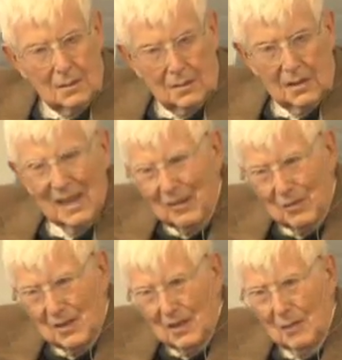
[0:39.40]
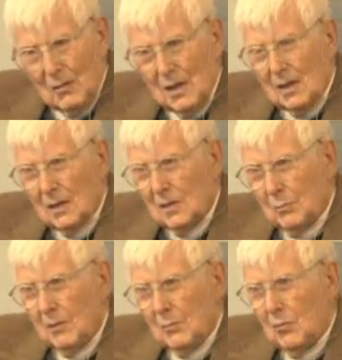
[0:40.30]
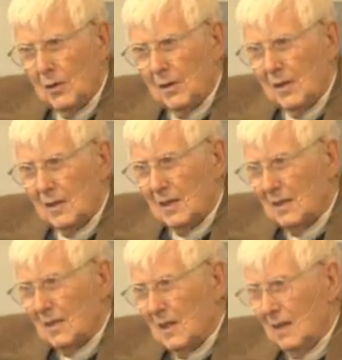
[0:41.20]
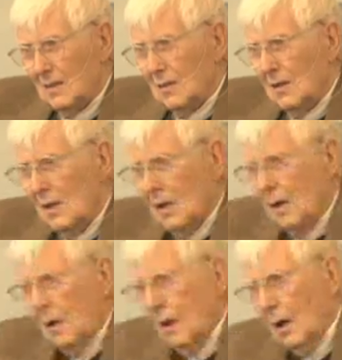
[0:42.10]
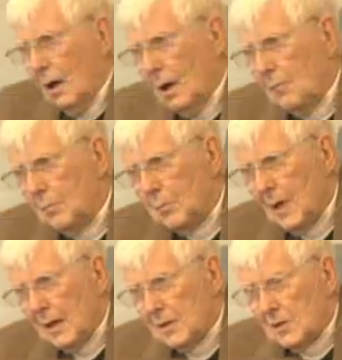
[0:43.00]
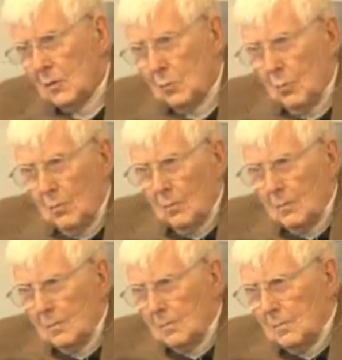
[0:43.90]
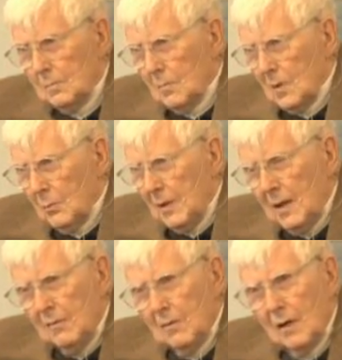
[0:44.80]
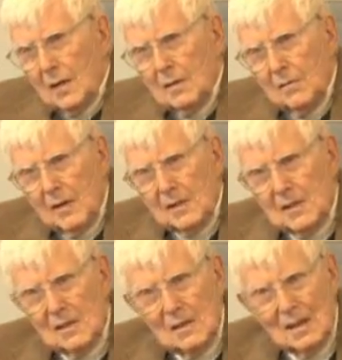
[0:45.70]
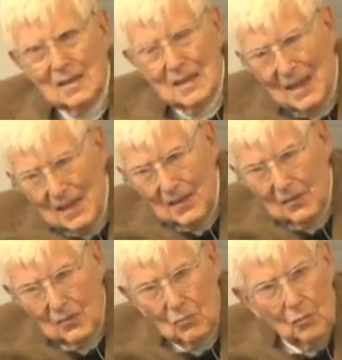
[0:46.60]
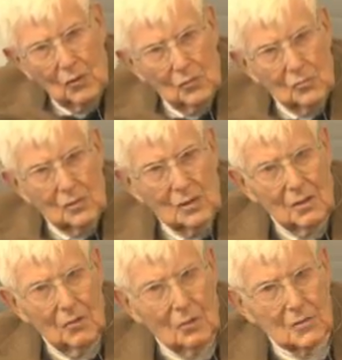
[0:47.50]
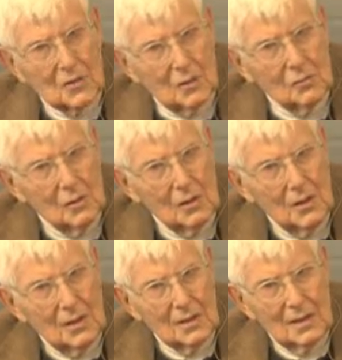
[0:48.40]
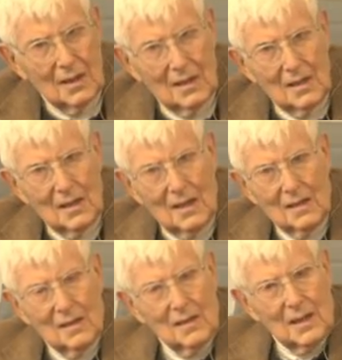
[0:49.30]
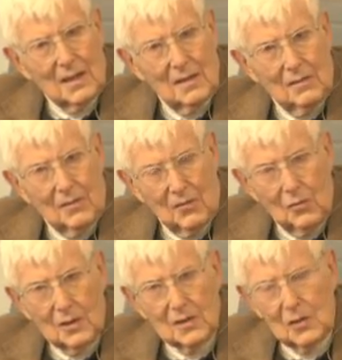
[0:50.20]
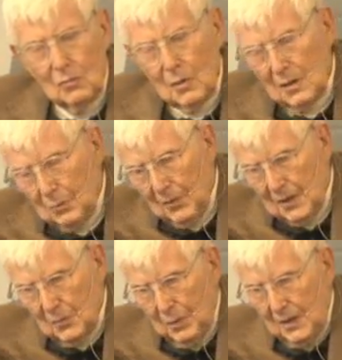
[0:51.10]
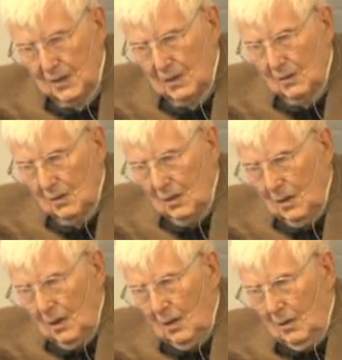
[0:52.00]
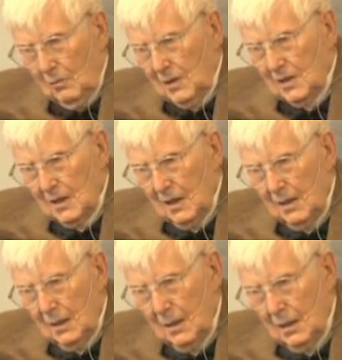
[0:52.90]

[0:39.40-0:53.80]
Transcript: encourage them to put more things in the schedule. And so the behavioral activation is kind of the road also to getting at the negative thoughts. So a depressed patient would say,